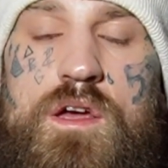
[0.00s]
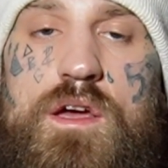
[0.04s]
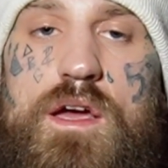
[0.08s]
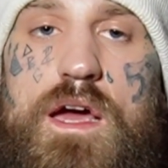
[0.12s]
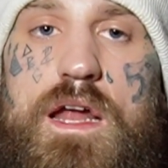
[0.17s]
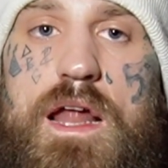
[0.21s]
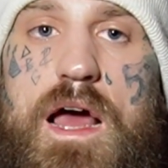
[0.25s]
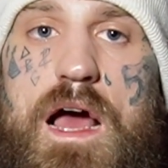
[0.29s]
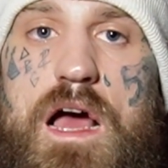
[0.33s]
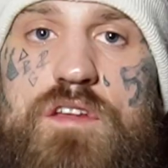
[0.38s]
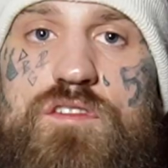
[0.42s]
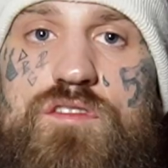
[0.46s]

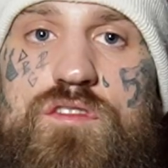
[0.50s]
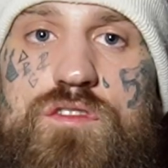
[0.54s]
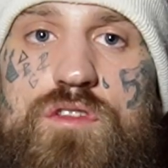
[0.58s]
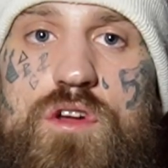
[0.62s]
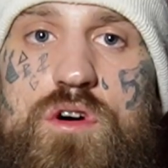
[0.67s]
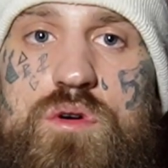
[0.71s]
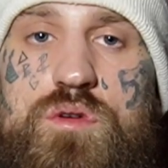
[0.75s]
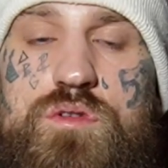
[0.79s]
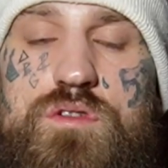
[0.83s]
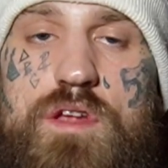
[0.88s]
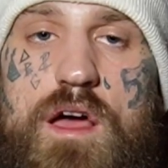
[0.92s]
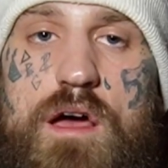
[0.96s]
It has
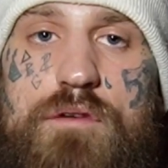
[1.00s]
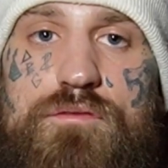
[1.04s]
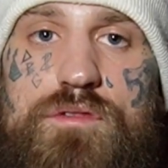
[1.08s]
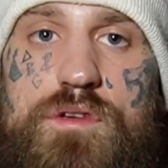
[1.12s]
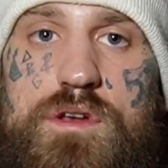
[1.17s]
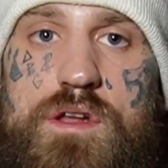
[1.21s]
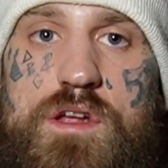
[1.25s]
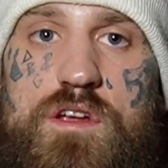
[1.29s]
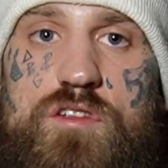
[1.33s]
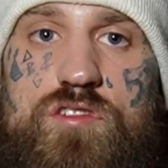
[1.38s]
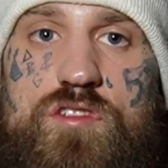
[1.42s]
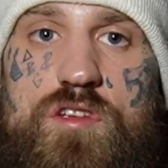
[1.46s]
no
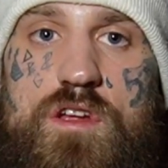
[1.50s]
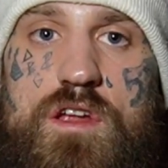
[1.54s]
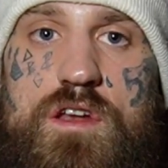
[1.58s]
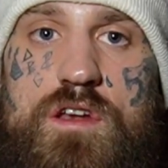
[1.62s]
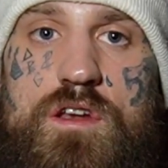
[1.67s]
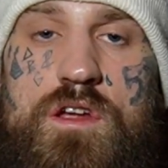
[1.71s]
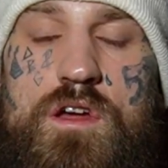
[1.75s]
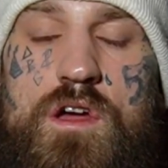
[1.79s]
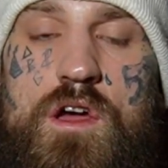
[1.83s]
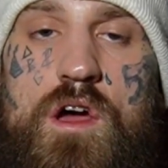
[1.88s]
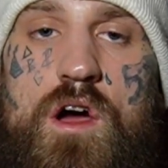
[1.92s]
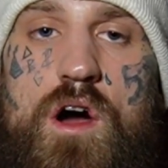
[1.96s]

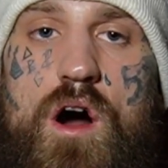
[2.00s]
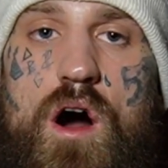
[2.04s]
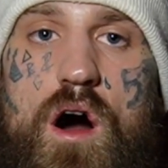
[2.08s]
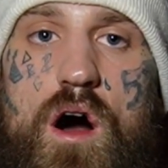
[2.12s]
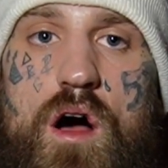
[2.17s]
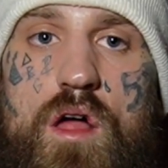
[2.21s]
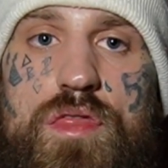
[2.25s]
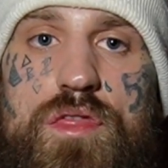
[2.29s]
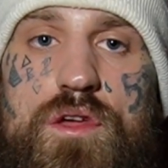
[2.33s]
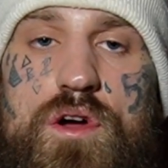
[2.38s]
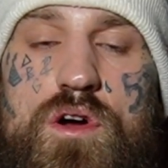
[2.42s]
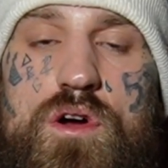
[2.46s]
definition
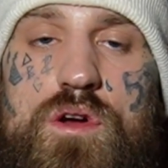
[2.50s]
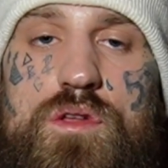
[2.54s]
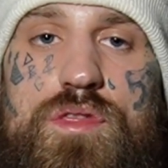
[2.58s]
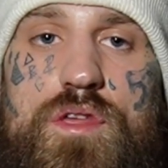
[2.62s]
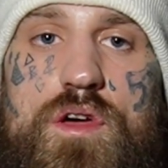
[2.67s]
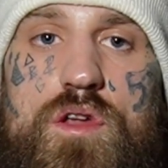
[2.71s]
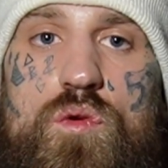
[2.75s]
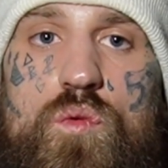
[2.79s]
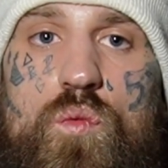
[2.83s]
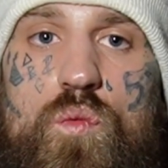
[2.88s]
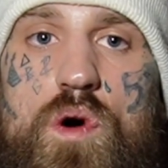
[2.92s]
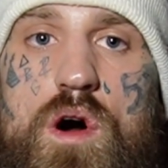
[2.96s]
other
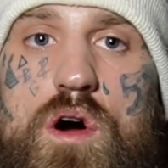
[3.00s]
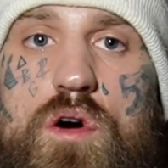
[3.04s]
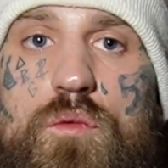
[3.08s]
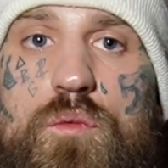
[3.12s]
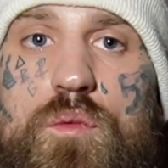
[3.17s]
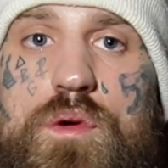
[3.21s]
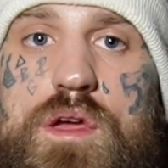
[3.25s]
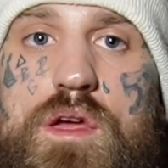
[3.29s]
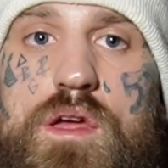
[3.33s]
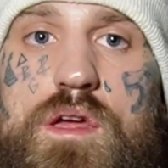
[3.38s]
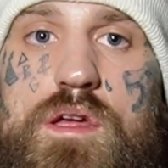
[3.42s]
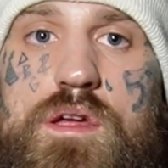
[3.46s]
than what
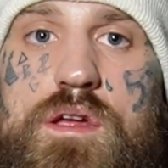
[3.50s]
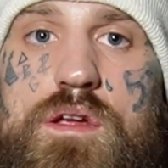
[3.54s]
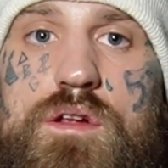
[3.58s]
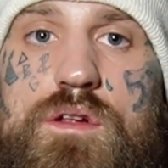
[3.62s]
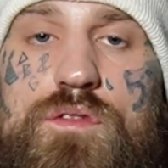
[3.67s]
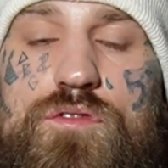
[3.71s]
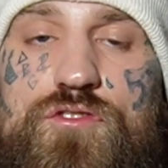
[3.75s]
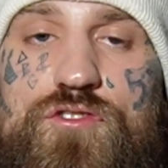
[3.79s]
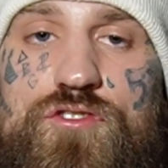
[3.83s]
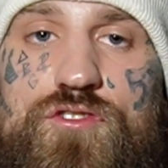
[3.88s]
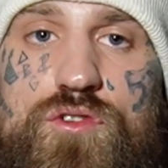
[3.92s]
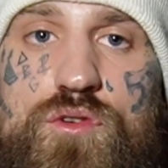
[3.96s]
we
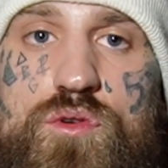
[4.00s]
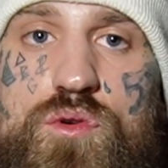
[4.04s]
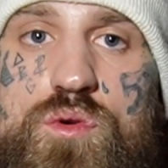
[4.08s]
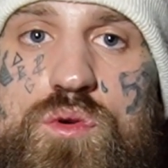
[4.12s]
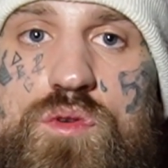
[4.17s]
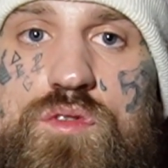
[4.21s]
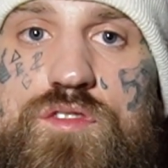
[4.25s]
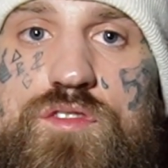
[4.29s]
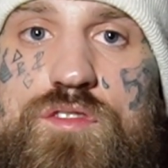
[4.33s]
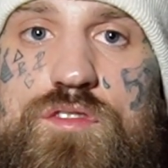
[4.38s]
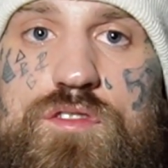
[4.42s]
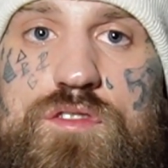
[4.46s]

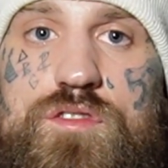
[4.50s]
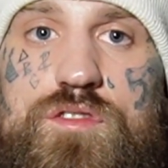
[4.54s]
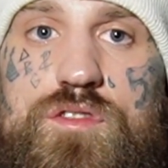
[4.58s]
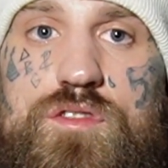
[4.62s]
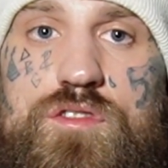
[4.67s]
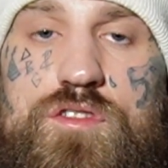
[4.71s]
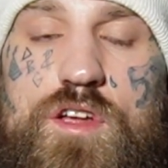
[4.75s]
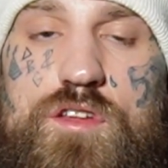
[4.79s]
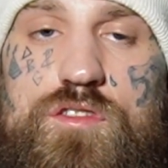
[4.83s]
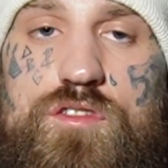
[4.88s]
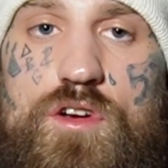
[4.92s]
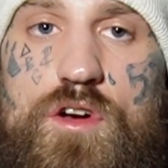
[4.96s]
choose
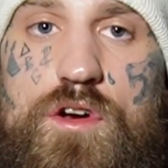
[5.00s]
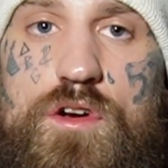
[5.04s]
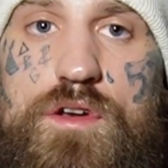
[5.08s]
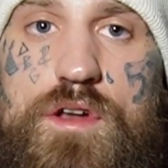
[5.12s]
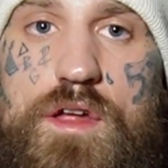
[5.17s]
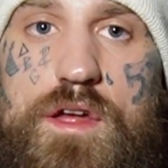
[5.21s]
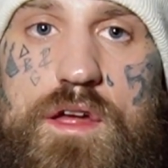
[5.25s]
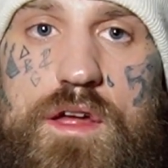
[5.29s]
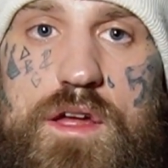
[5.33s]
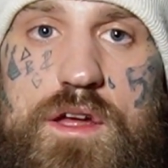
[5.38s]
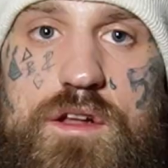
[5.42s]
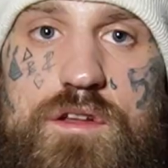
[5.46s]
to turn
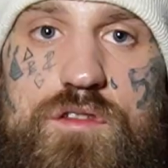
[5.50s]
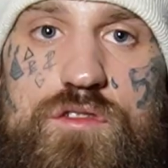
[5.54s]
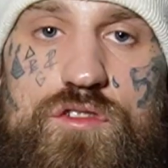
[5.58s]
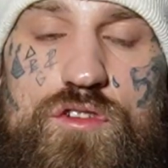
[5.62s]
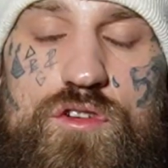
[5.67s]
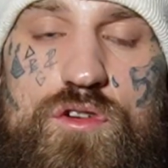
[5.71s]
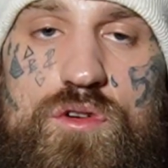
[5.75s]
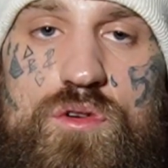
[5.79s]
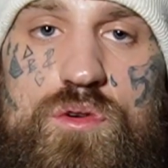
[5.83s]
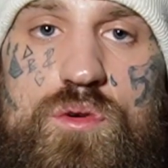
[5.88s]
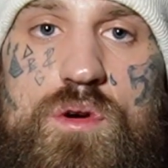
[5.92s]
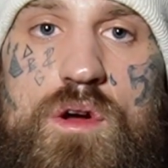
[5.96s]
it
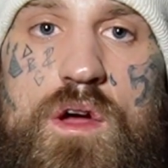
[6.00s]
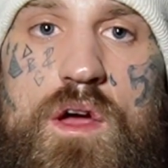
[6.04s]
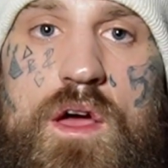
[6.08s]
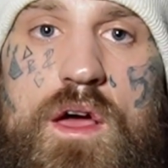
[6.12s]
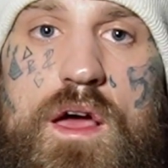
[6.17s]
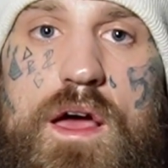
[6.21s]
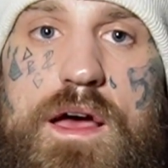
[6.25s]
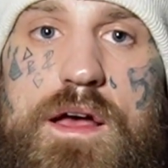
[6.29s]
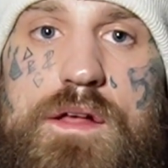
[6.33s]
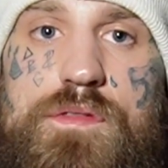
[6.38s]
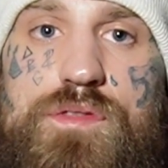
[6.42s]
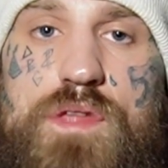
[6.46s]
into,
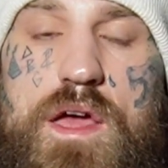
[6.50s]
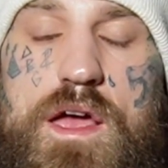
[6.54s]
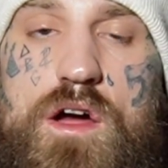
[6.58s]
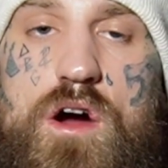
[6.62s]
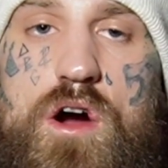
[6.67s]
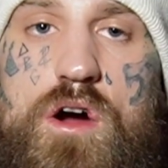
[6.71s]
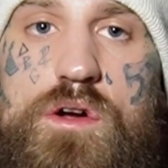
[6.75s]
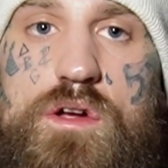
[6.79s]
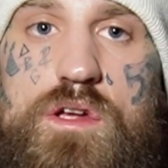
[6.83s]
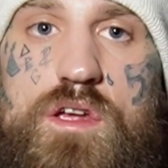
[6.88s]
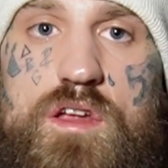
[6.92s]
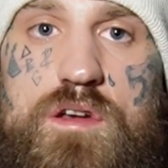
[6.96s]
and they
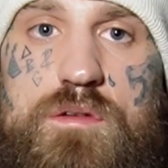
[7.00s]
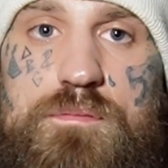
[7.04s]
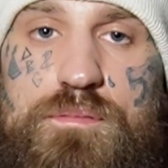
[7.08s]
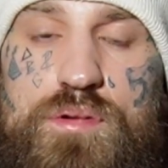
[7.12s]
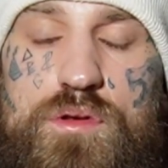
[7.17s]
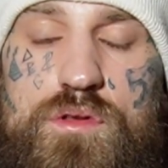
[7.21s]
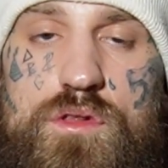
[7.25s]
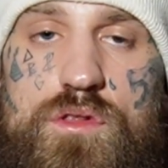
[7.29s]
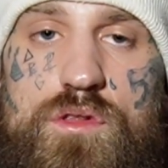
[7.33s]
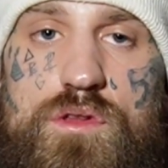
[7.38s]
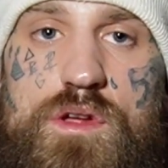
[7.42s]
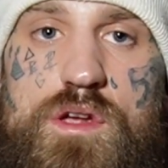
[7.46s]
are
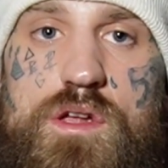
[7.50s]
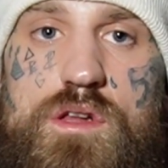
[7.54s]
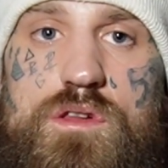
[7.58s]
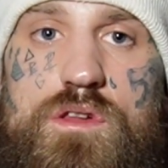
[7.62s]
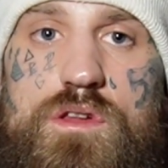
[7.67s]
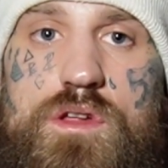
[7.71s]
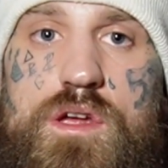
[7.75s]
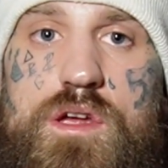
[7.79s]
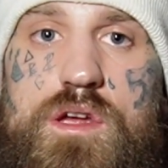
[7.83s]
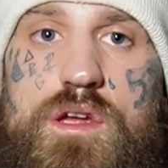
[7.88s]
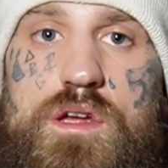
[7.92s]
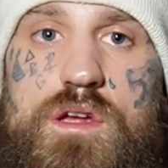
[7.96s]

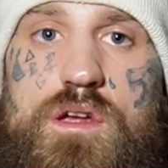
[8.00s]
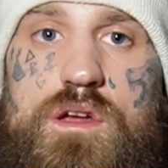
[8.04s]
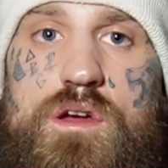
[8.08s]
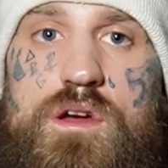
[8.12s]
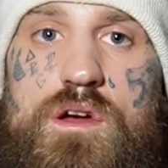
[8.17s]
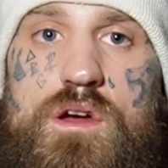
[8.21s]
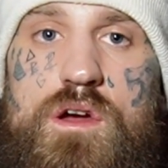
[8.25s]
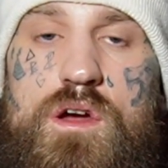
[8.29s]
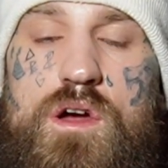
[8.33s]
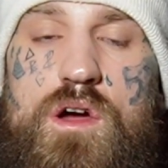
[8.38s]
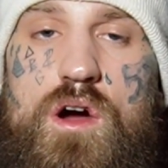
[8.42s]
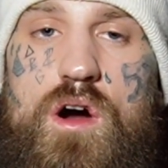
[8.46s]
completely
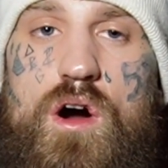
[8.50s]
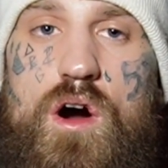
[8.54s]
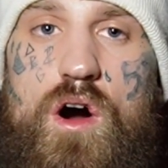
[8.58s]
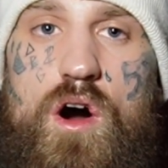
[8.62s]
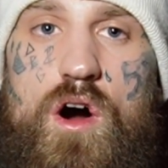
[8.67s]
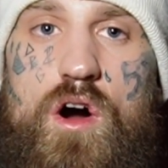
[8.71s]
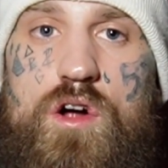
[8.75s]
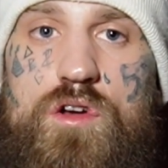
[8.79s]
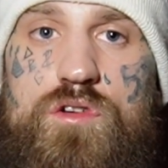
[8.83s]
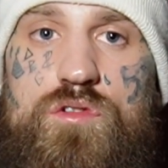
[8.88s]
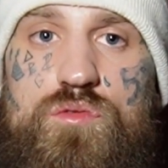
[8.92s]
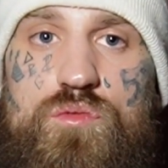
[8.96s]

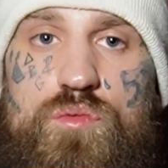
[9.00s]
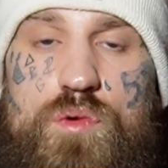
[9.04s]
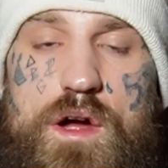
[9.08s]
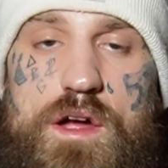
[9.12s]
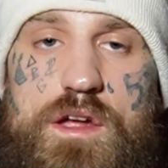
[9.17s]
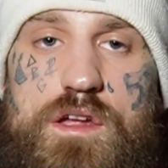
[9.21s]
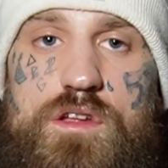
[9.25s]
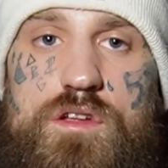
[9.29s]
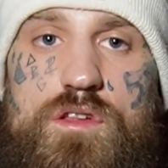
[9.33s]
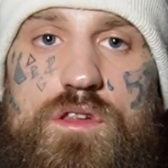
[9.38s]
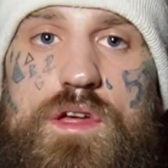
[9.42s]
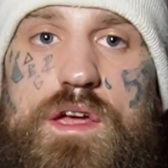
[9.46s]

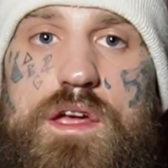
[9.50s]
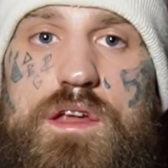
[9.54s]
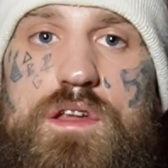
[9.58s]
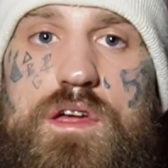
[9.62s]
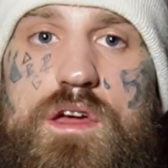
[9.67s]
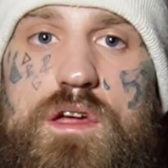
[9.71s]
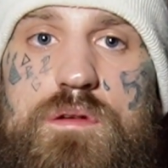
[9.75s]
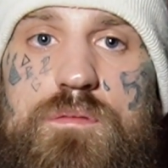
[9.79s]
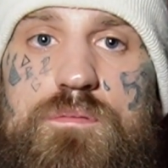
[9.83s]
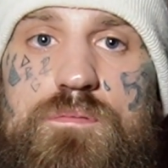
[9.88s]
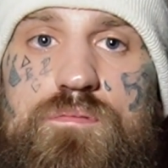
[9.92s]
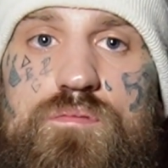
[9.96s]

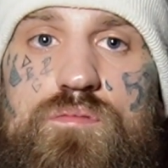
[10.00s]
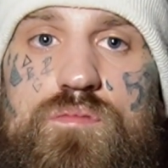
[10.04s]
unregulated.